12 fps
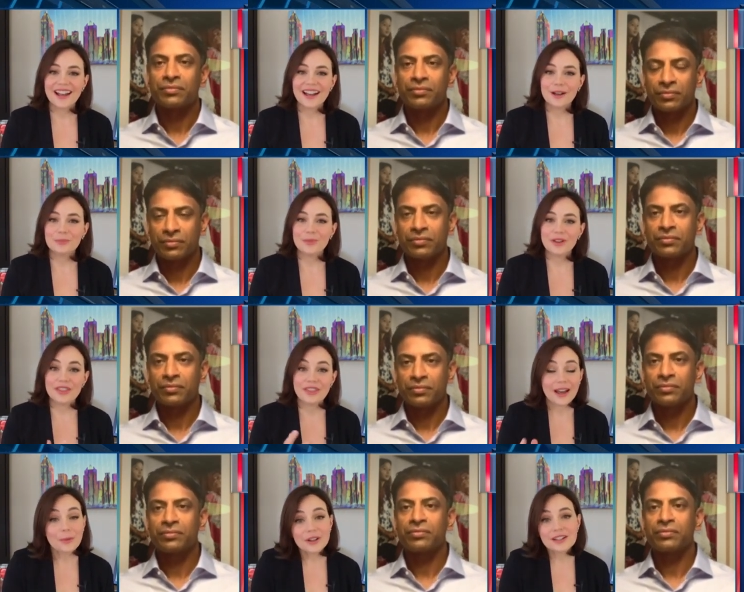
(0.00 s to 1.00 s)
Speaker 1: Um,
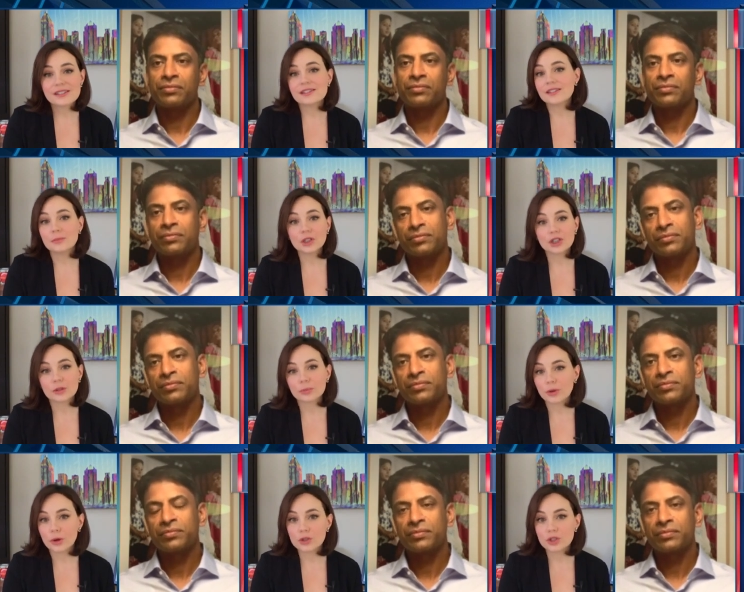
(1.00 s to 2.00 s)
that one is a similar
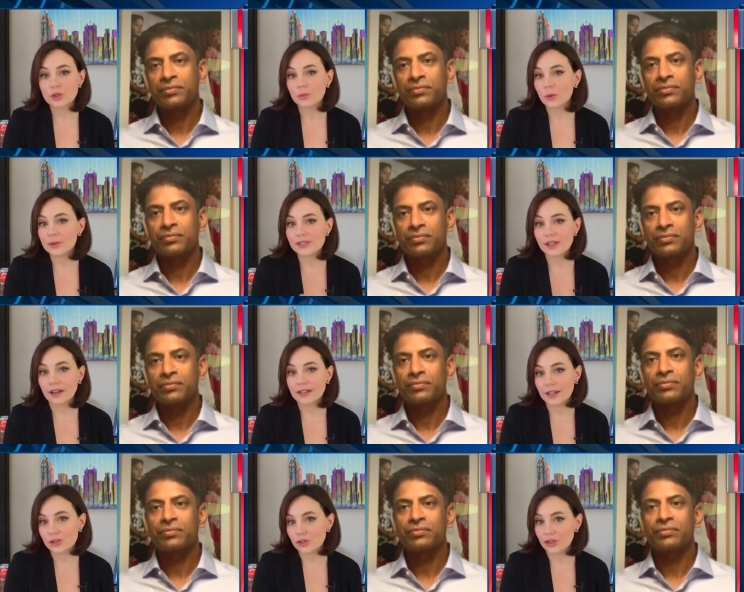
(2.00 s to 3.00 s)
approach to what we saw
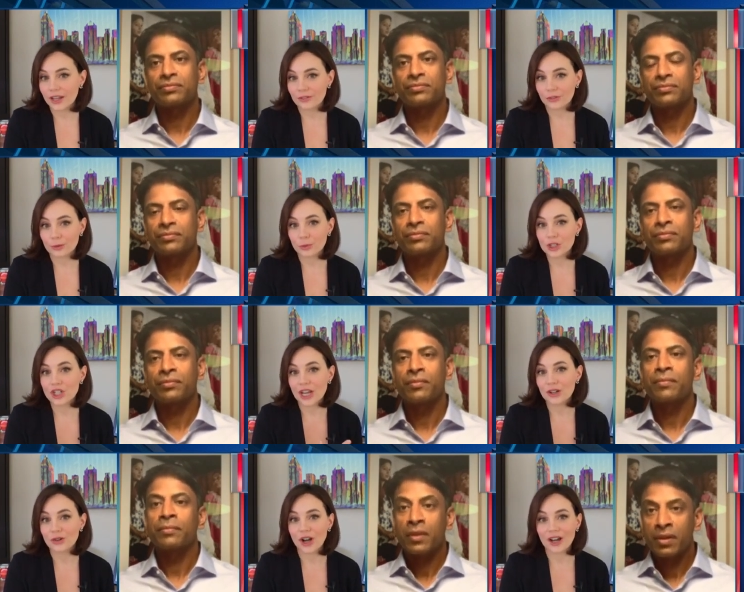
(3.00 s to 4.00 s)
yesterday from
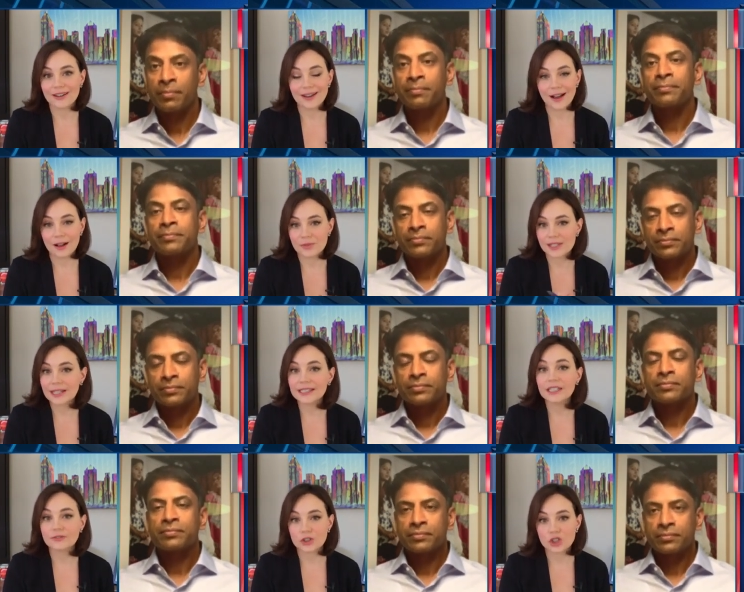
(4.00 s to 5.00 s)
Regeneron, a
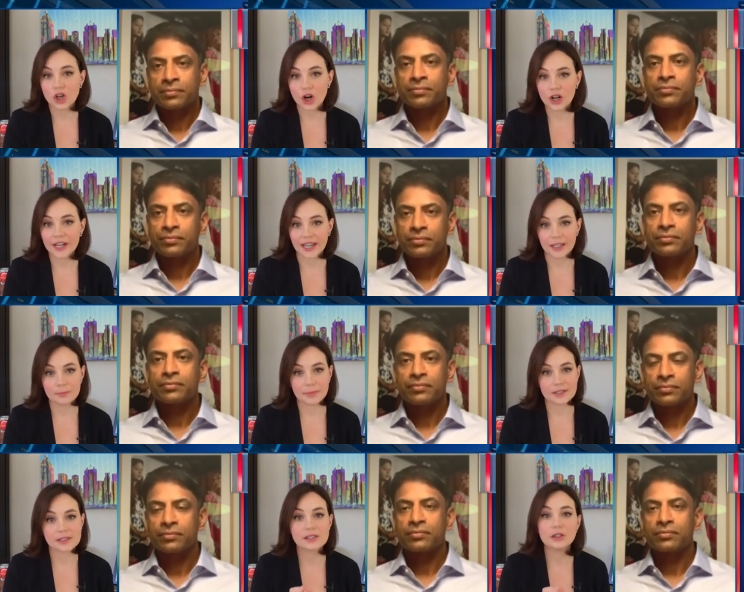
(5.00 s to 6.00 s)
slightly different target,
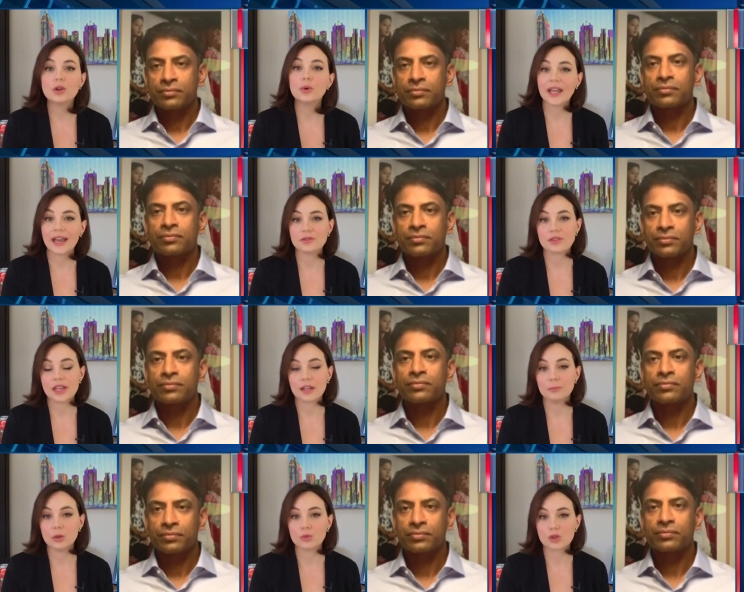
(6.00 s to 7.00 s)
but still going after
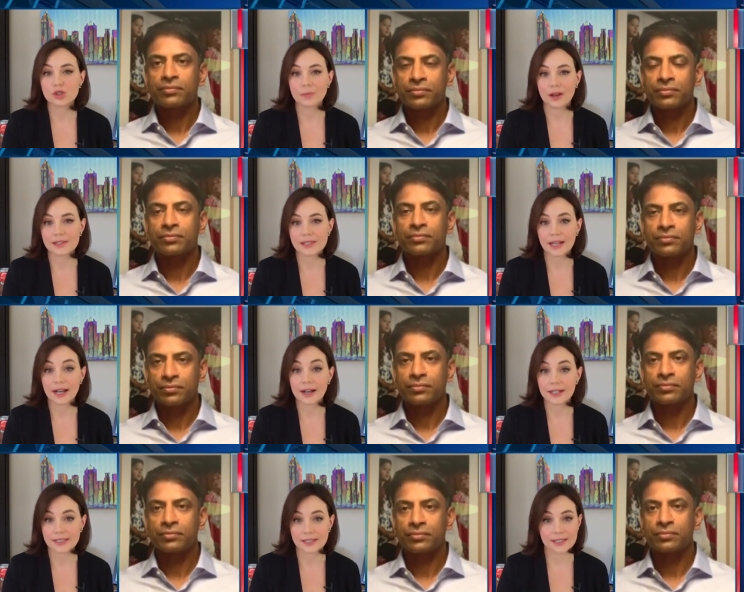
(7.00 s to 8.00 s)
that immune response that
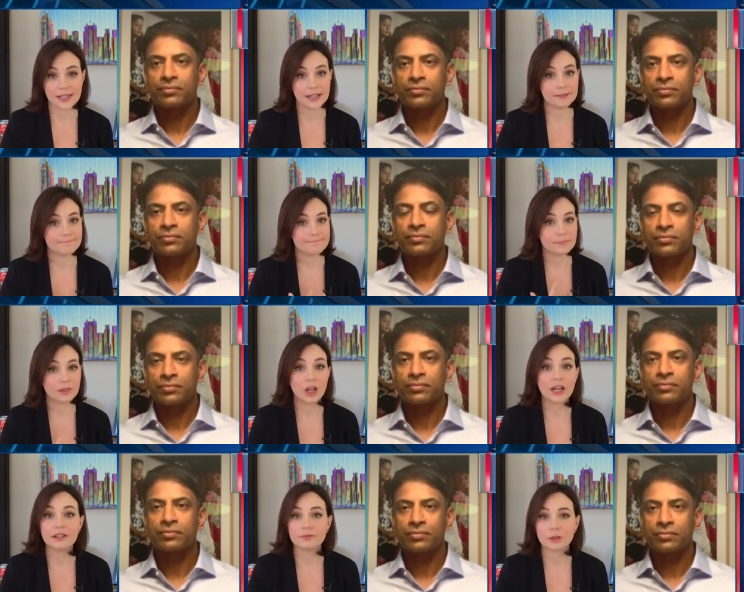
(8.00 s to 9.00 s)
causes that
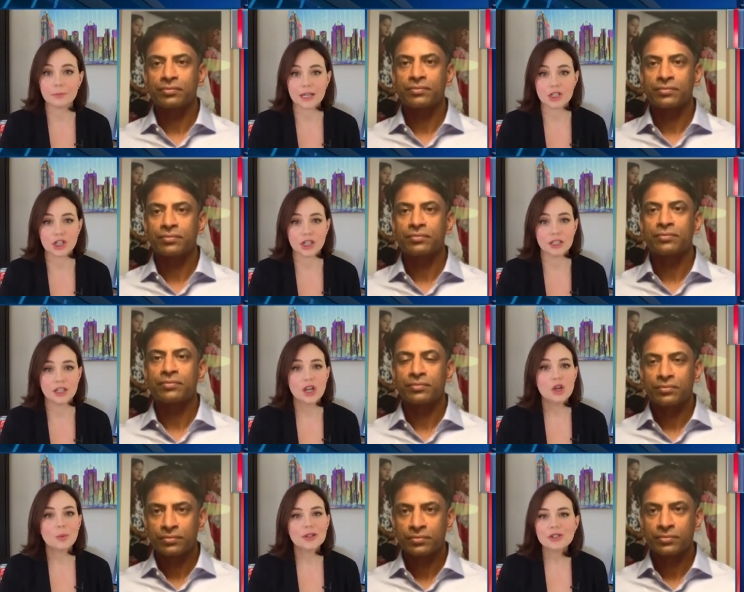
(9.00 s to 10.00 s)
lung inflammation.
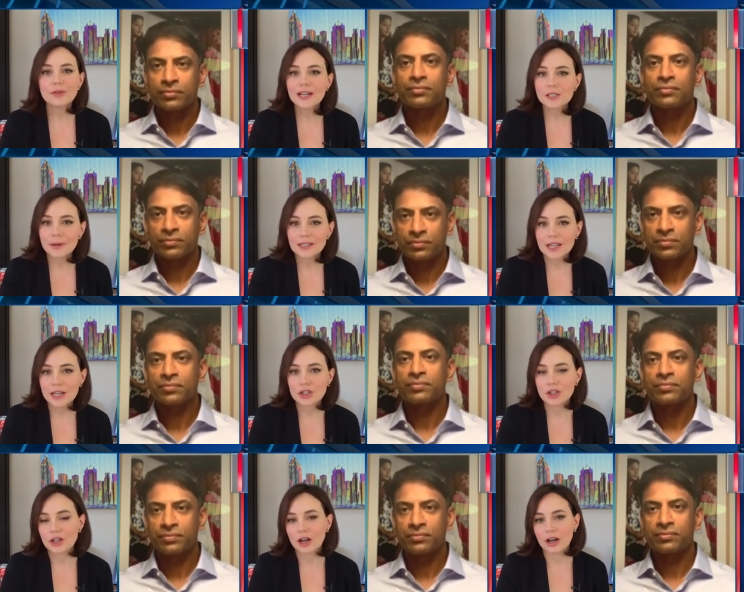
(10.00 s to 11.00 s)
What's your
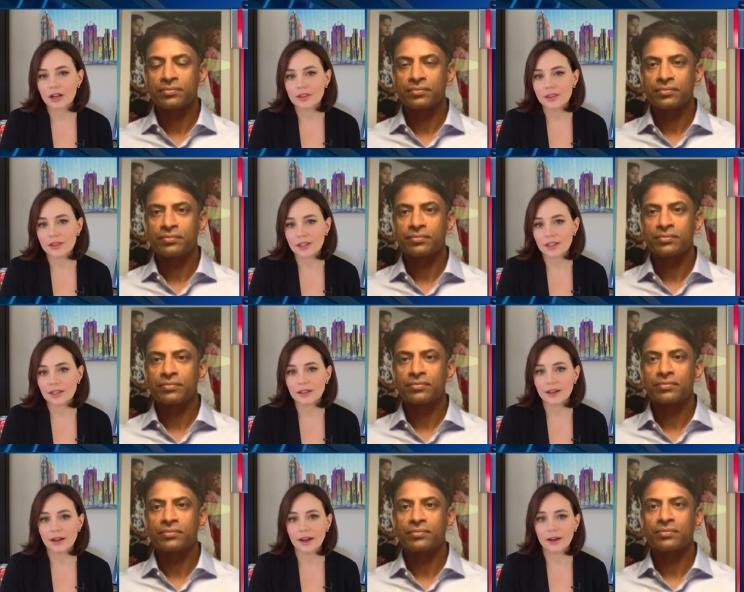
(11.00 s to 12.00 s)
expectation on
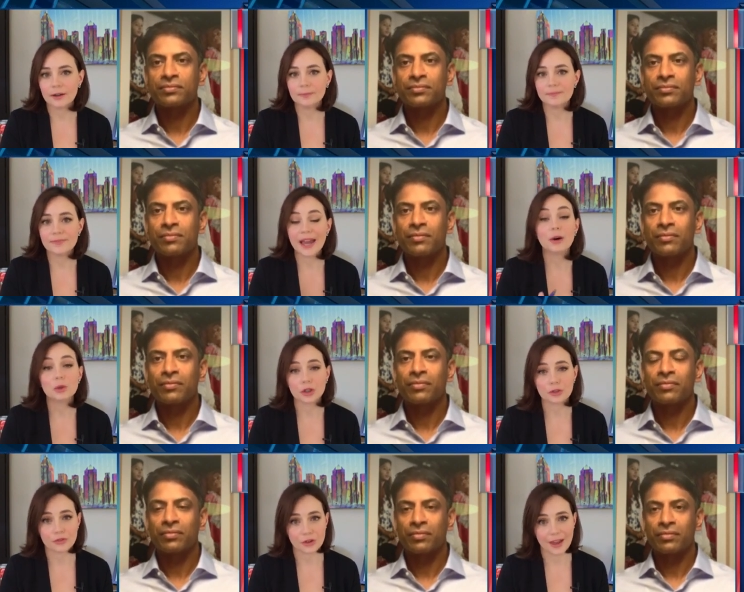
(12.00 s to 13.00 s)
the um,
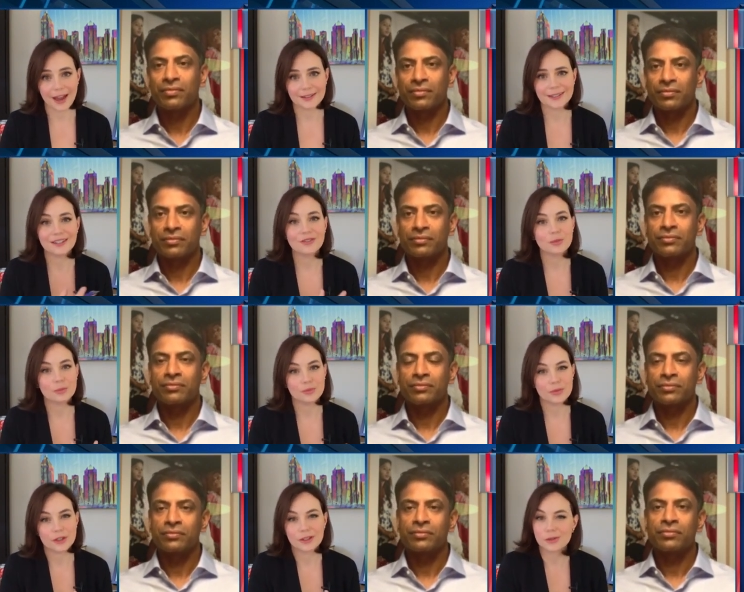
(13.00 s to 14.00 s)
outlook for that,
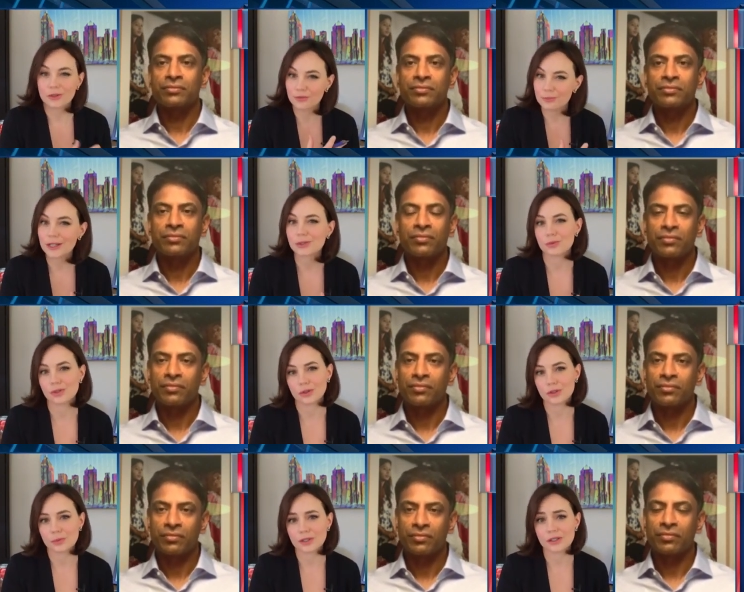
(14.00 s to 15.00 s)
given the sort of mixed
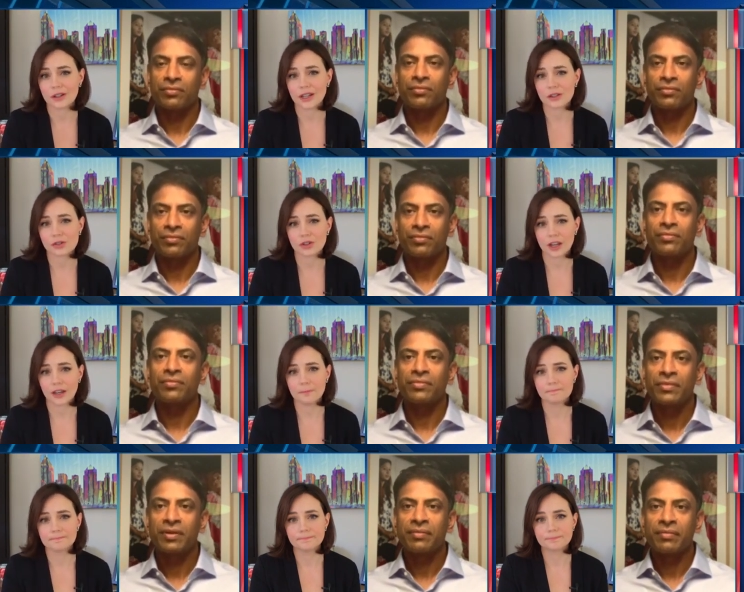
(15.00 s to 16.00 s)
results we saw yesterday?